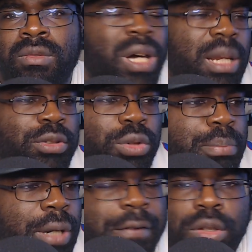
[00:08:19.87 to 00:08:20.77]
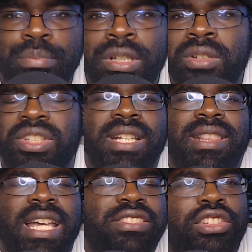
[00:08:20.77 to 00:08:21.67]
What happened to the Buffalo Bills
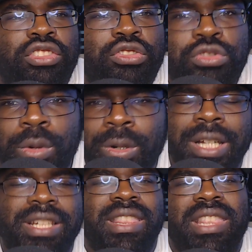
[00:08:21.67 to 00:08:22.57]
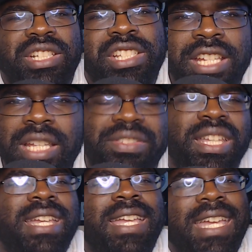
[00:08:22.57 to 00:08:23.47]
that destroyed the Chiefs
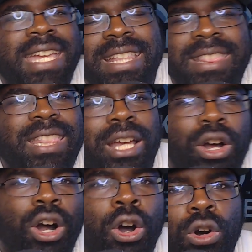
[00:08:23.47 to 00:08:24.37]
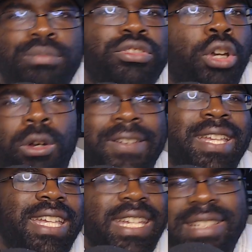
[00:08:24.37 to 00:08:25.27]
in their home turf,
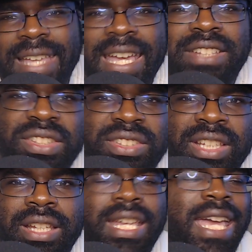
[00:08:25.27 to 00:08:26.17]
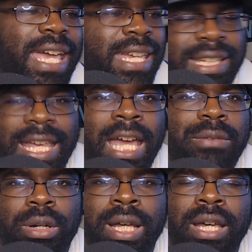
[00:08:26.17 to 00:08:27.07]
in Kansas City, in
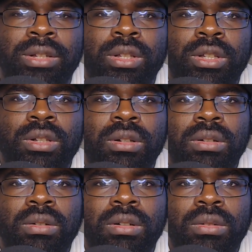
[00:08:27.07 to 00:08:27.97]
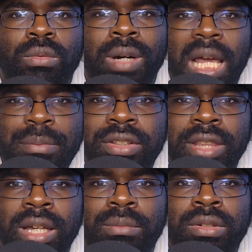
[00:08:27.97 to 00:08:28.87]
Arrowhead? What happened to
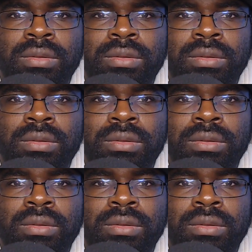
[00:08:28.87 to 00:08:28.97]
them?